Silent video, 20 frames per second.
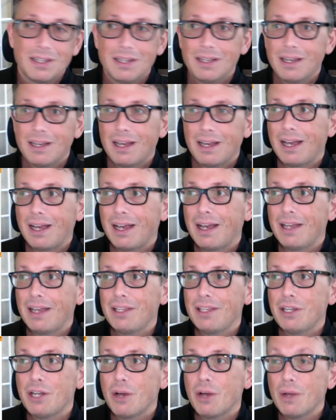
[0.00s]

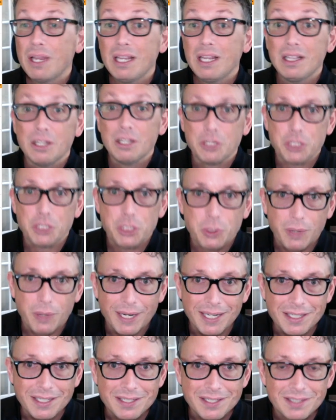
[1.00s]

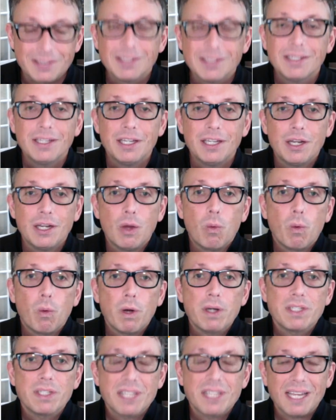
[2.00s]
illustrate,
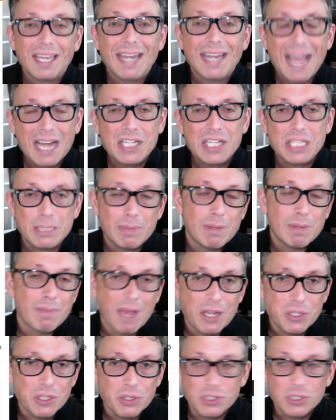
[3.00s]
words that can actually be
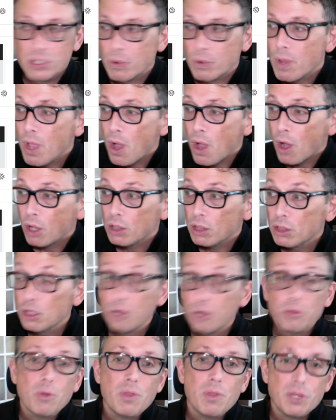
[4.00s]
measured. So
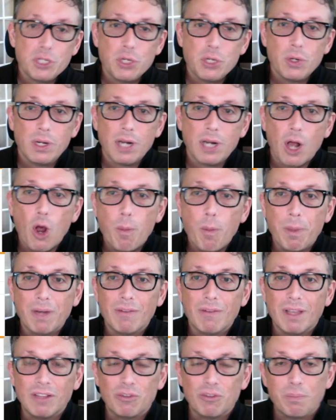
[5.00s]
look through this unit. I hope
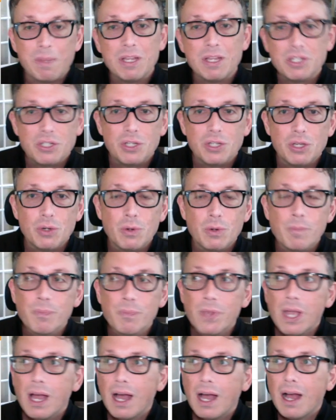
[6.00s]
it speaks to you.
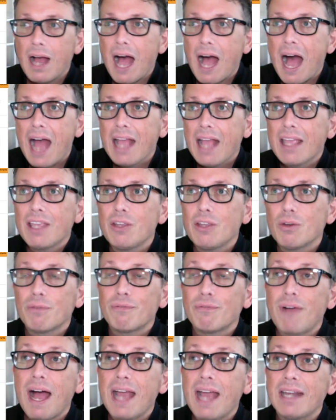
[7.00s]
You'll
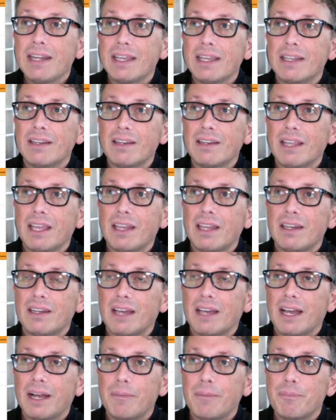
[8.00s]
find and
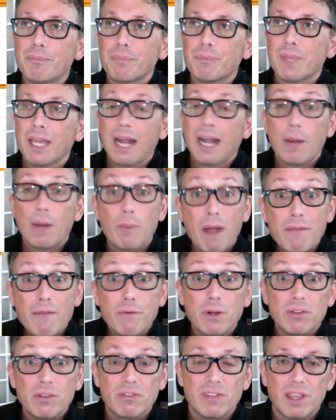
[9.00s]
I
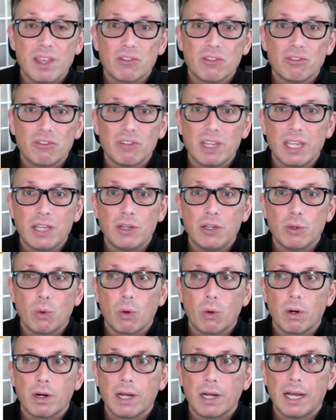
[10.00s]
referenced this in
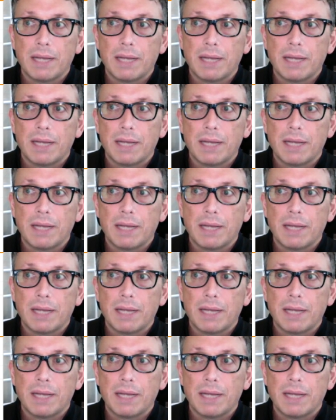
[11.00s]
your